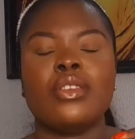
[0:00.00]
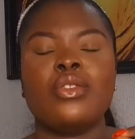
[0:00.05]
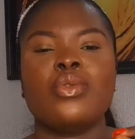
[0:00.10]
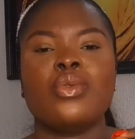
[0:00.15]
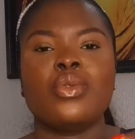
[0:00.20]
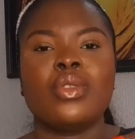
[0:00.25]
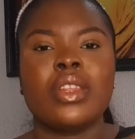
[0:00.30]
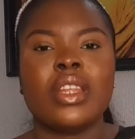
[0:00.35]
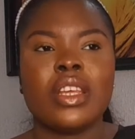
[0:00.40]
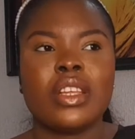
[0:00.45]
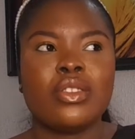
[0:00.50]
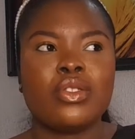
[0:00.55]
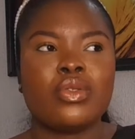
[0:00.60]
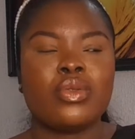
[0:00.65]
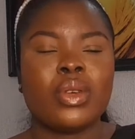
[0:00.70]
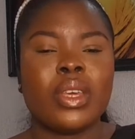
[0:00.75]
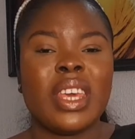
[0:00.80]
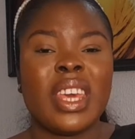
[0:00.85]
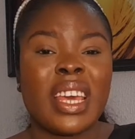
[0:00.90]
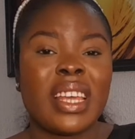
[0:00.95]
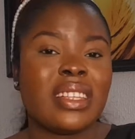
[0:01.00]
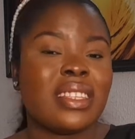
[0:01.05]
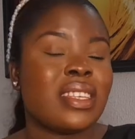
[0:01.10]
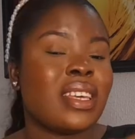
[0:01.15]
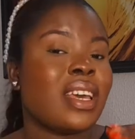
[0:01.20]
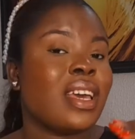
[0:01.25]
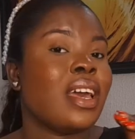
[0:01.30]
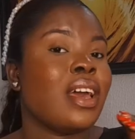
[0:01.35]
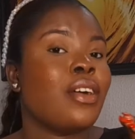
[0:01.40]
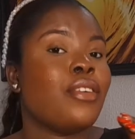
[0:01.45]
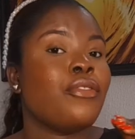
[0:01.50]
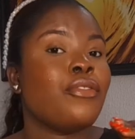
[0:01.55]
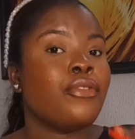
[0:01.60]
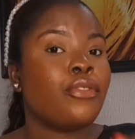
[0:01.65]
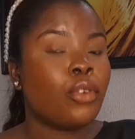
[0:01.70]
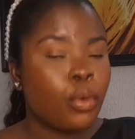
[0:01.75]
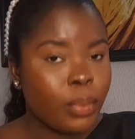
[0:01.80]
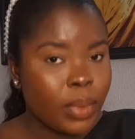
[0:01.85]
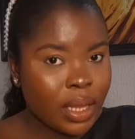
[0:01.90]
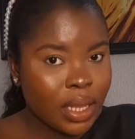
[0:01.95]
you need to get
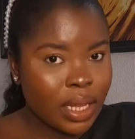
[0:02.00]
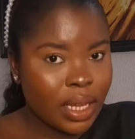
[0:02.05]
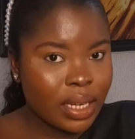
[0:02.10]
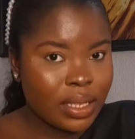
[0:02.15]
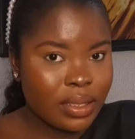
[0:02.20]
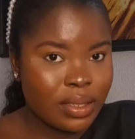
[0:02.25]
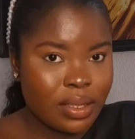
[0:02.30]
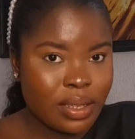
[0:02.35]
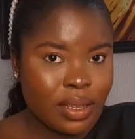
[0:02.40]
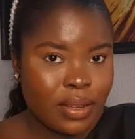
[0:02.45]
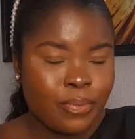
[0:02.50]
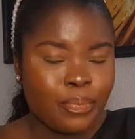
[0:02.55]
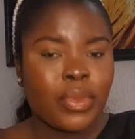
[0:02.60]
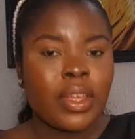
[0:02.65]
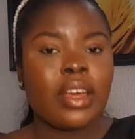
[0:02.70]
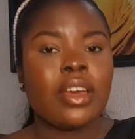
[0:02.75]
foaming cleanser.